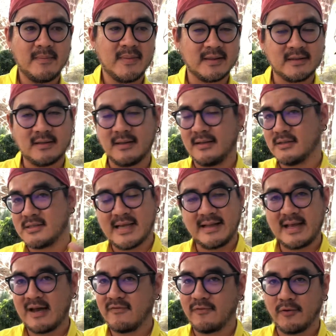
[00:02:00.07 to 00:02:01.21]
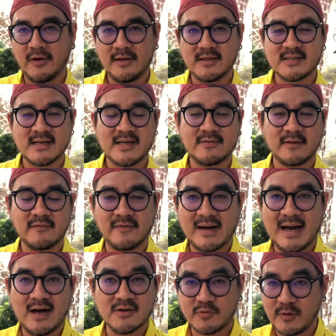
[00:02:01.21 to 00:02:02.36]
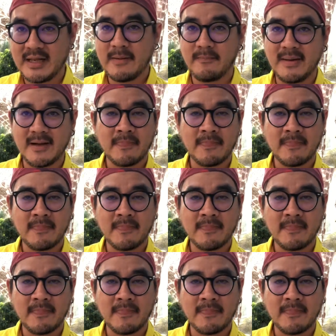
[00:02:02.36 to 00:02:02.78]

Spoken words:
but it said therefore the size of the file is really big,